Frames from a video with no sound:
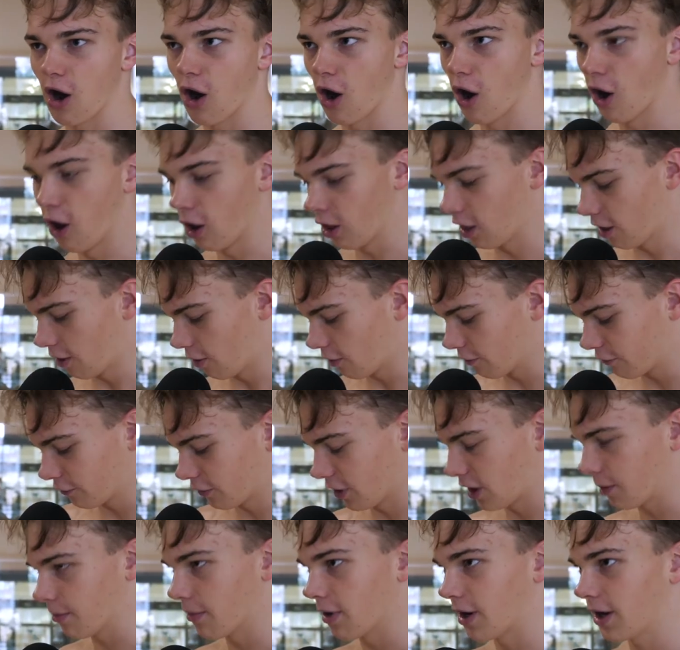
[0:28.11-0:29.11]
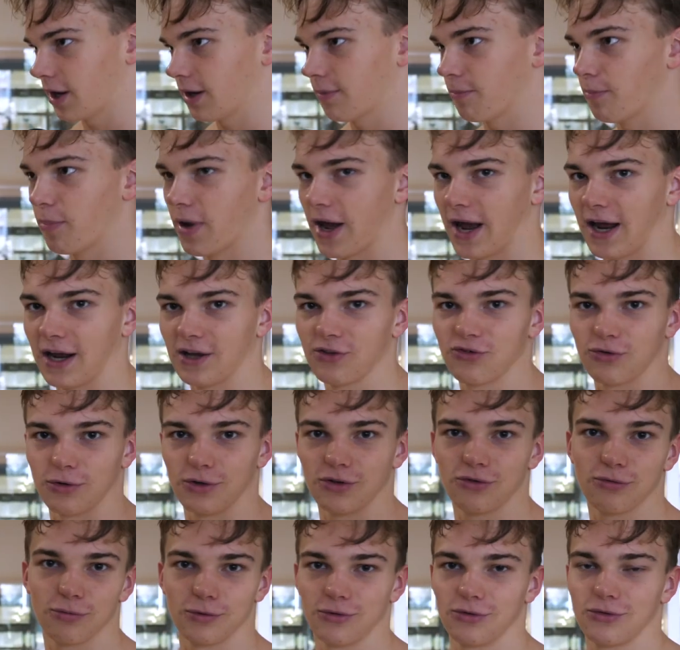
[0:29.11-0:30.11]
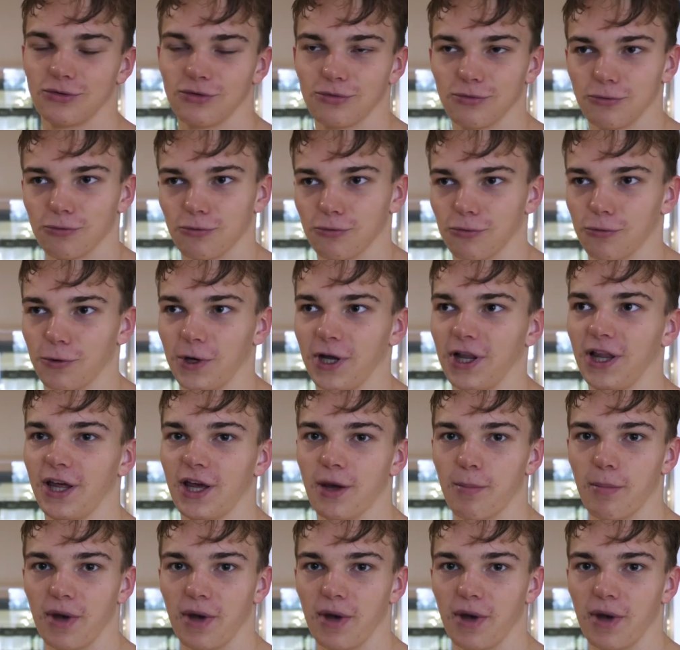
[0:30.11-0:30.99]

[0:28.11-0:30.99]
all over in my bag, so it was really a